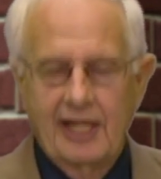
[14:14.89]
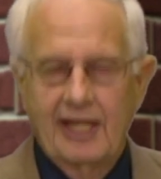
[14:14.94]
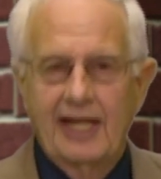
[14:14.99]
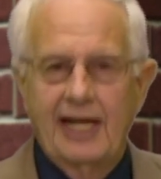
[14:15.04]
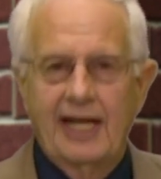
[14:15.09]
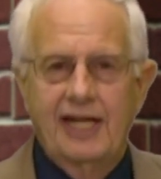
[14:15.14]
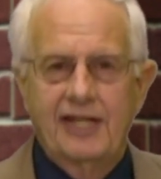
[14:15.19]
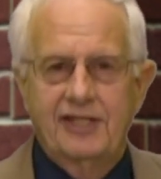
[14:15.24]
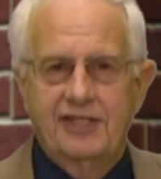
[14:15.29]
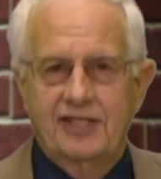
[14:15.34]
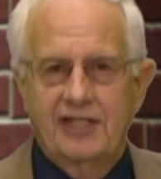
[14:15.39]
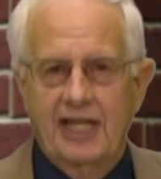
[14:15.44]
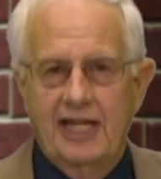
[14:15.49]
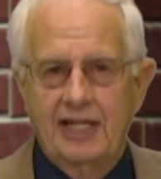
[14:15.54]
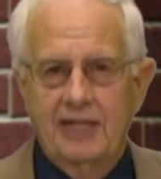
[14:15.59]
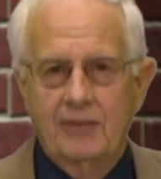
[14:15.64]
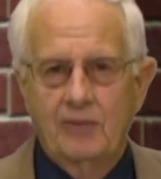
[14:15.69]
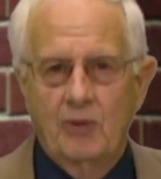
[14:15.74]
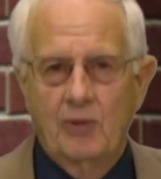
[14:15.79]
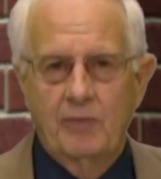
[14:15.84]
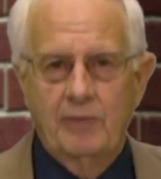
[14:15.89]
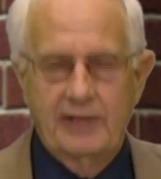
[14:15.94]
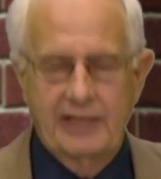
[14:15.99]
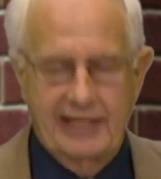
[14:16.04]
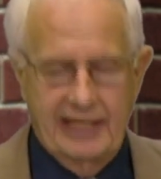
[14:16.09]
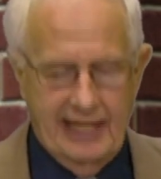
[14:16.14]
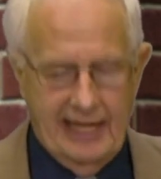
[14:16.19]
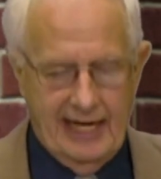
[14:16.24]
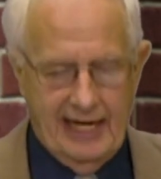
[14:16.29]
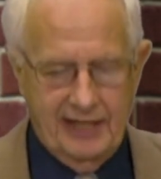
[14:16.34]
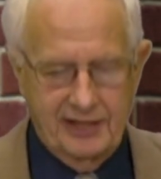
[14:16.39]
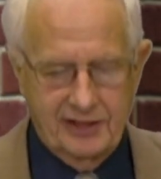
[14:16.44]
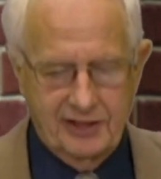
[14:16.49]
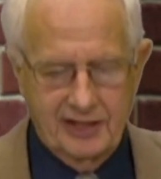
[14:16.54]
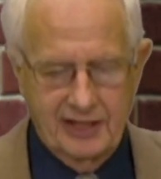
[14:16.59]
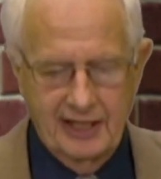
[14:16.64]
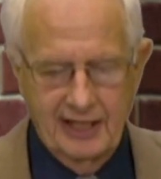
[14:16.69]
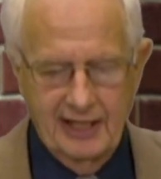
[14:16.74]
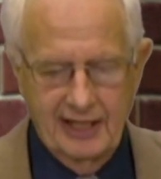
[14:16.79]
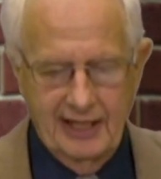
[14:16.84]
and Satan will be
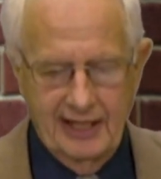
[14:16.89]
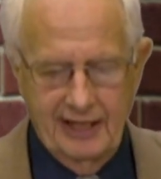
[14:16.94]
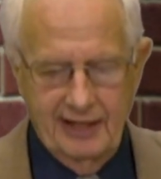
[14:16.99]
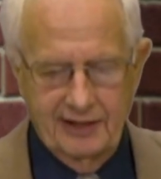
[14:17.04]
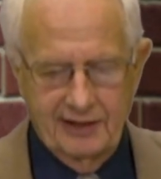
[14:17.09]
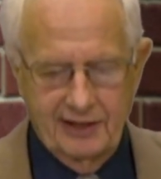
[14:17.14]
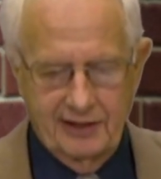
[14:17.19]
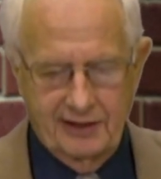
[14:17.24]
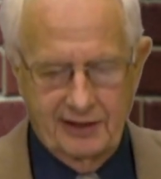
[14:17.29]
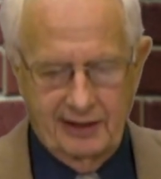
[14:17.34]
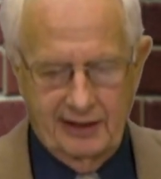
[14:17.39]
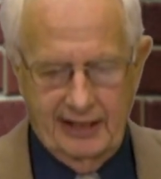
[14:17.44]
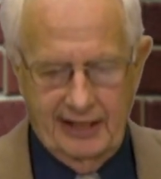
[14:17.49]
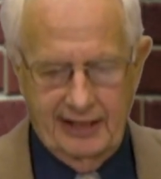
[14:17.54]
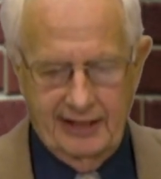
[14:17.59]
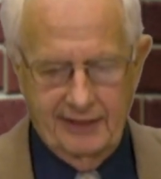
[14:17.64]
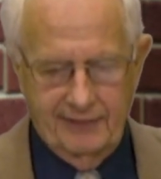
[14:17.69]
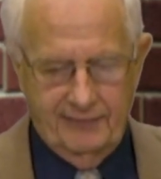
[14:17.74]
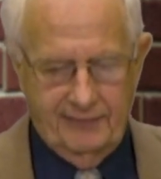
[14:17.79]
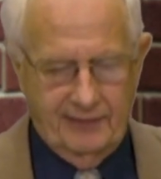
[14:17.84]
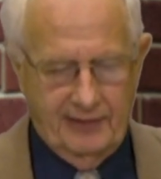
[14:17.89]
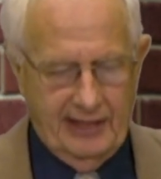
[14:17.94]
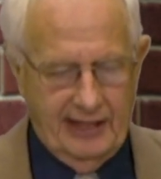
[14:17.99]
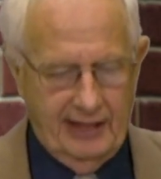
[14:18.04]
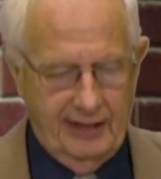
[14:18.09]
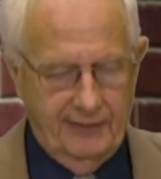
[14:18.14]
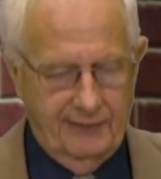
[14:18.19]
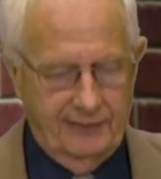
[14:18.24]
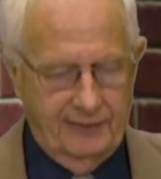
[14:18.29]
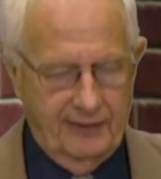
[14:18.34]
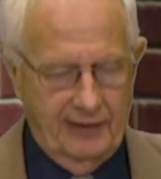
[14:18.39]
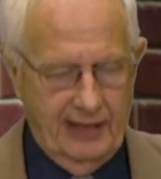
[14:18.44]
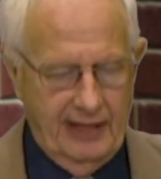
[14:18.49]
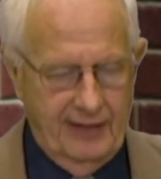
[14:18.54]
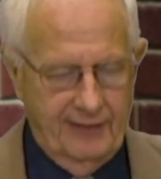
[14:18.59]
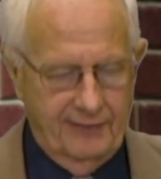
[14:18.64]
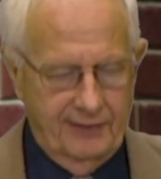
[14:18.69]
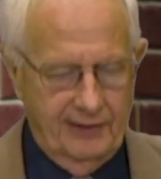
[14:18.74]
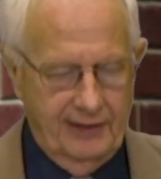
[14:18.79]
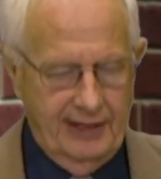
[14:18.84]
cast into the lake of fire
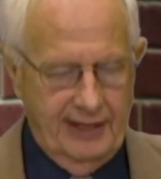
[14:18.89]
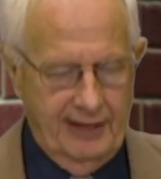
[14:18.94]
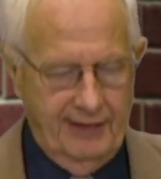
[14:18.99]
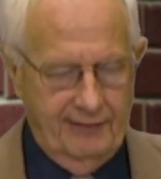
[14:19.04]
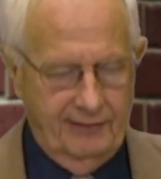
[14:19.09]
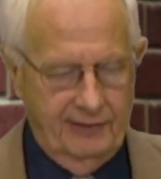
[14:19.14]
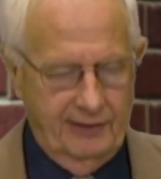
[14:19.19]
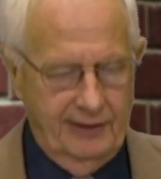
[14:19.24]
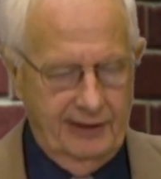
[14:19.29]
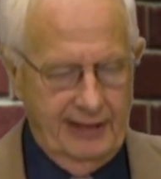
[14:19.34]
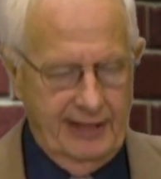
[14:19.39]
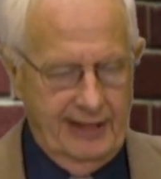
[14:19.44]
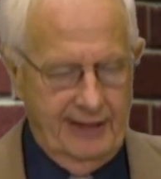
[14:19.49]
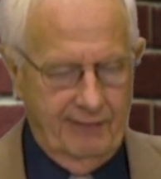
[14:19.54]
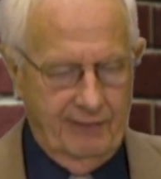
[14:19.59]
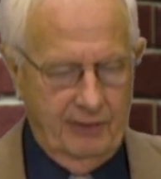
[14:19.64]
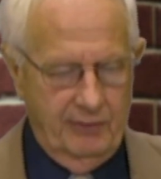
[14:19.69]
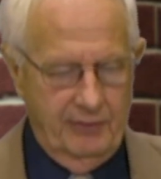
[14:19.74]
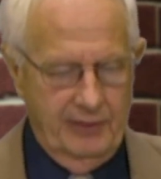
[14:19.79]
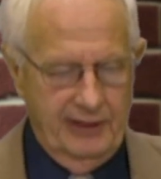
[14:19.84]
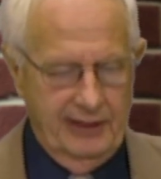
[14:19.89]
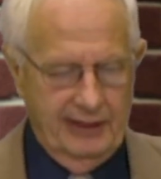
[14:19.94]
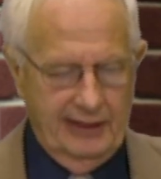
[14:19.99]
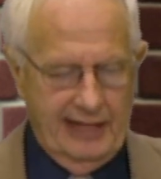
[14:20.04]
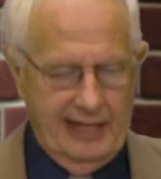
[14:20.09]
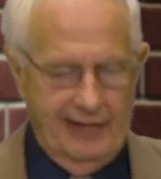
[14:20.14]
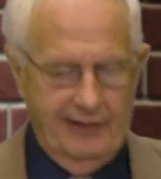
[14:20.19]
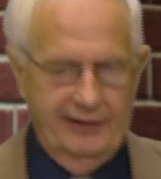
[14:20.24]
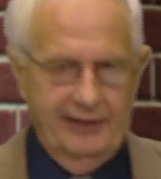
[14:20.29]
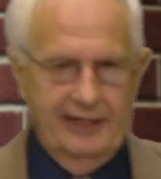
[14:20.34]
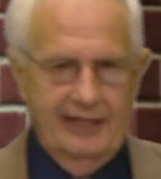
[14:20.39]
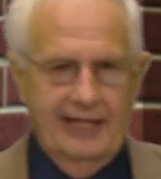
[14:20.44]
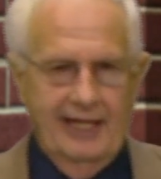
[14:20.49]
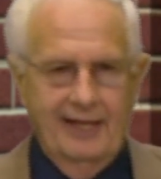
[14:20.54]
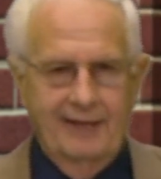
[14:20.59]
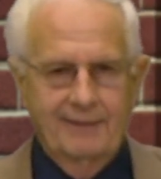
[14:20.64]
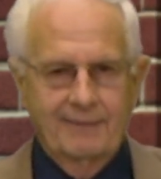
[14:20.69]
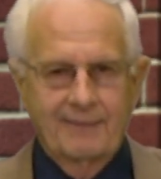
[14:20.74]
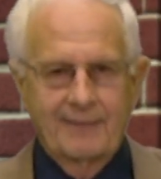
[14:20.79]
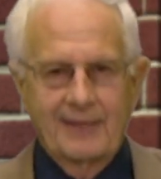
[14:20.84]
forever and ever and never be allowed
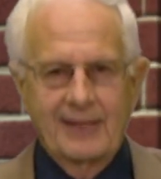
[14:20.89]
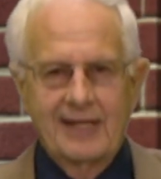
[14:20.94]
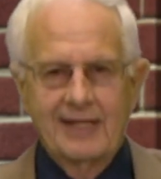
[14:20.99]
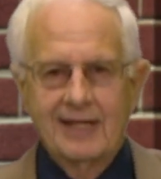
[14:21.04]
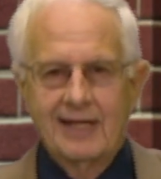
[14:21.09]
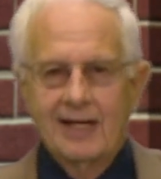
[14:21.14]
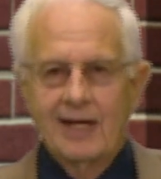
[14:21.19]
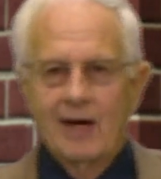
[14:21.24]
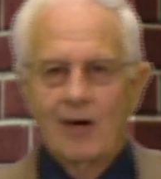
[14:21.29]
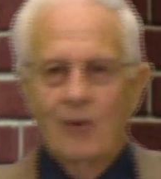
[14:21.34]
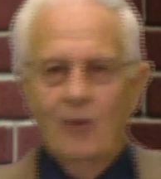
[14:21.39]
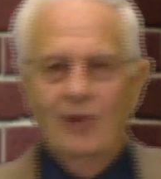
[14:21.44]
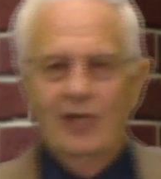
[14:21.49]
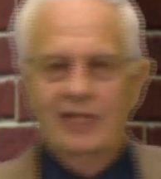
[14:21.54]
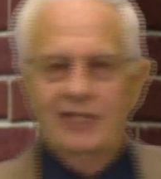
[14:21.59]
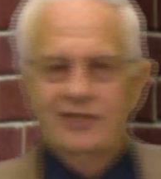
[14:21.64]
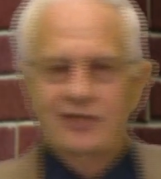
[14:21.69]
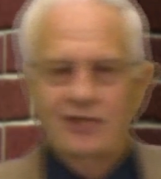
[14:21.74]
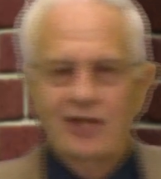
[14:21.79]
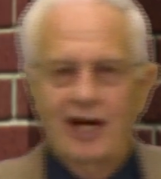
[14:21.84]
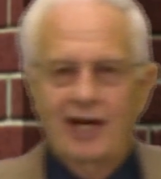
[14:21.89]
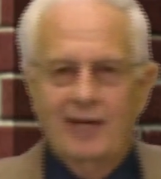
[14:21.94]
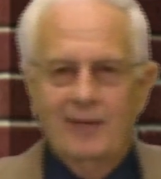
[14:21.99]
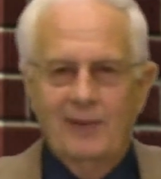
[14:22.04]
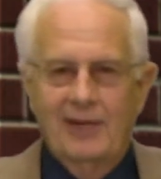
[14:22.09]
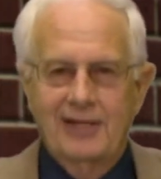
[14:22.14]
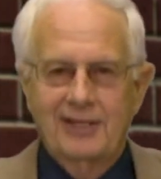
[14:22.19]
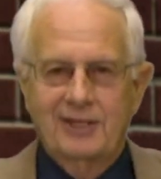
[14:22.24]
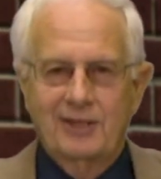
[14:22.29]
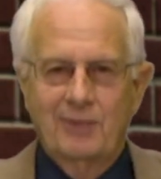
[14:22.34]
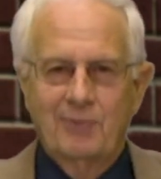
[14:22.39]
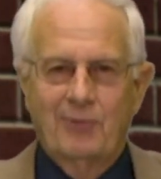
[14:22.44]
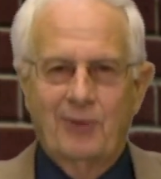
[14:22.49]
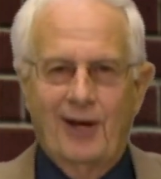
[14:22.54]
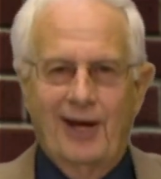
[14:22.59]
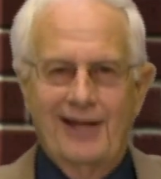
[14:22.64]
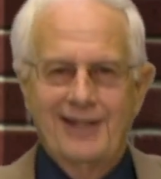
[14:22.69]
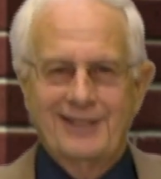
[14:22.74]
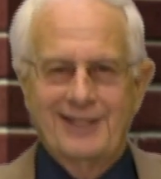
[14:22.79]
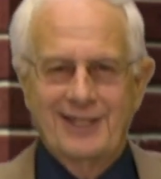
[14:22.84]
again. Well, let's talk about some
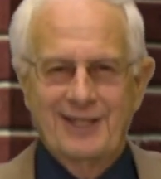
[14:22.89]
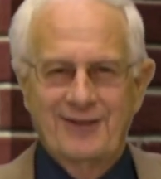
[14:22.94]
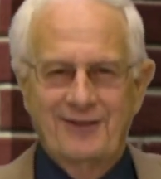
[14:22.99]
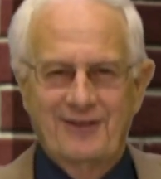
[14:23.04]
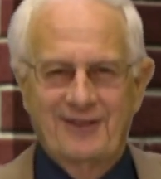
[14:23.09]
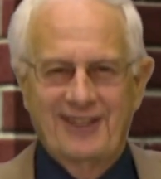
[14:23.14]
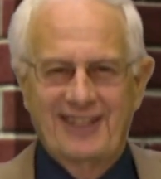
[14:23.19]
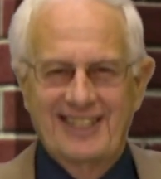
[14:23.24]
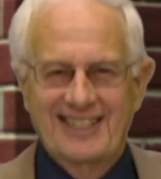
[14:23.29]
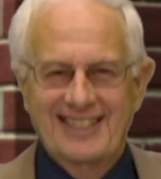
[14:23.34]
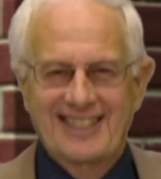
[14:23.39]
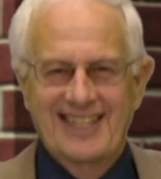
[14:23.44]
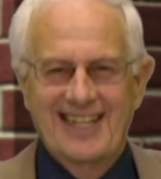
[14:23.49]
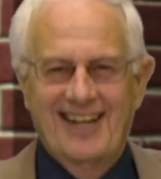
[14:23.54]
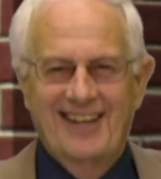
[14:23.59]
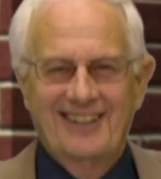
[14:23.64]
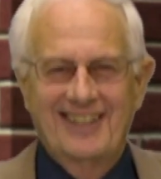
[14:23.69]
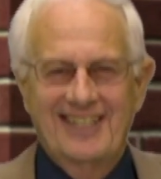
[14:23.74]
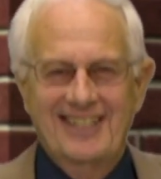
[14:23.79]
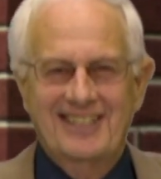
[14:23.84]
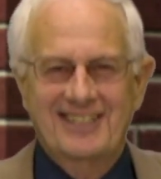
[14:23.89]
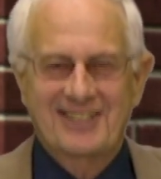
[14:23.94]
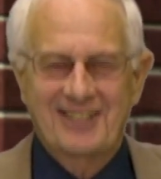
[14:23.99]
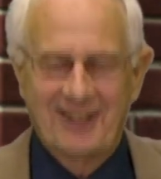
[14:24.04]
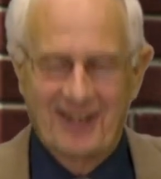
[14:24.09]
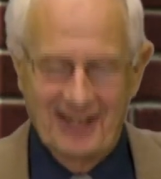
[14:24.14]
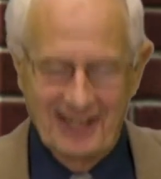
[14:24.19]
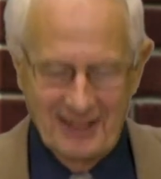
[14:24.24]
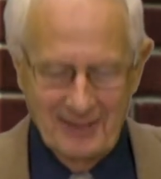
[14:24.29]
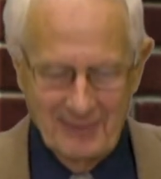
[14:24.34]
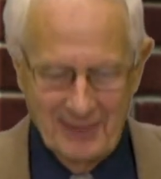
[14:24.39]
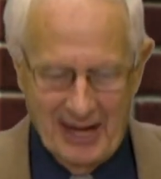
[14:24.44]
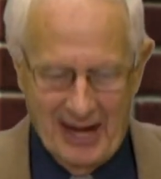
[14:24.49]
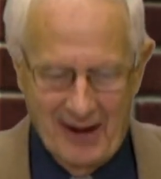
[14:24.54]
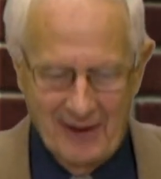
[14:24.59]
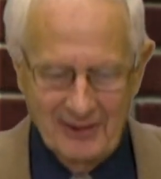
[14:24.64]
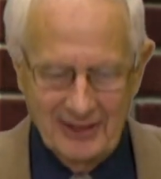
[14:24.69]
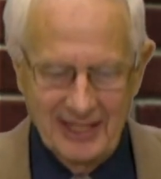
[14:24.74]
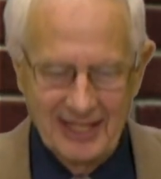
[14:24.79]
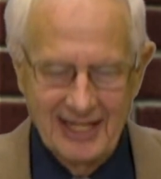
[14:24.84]
positive things now. Let's talk about